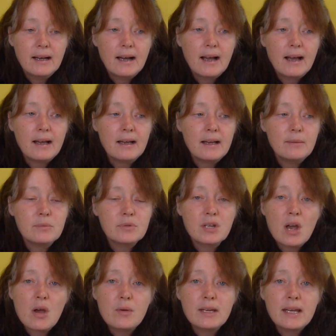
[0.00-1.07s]

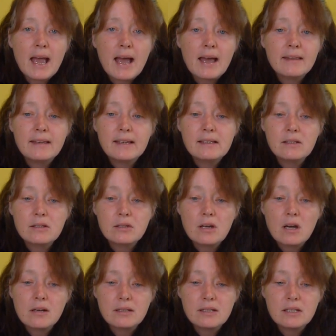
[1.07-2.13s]
So yeah, things are
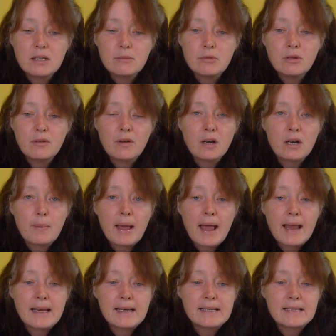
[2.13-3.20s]
starting to move on
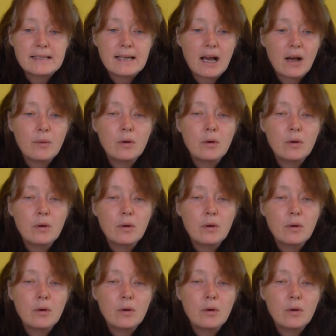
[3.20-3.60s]
apace now.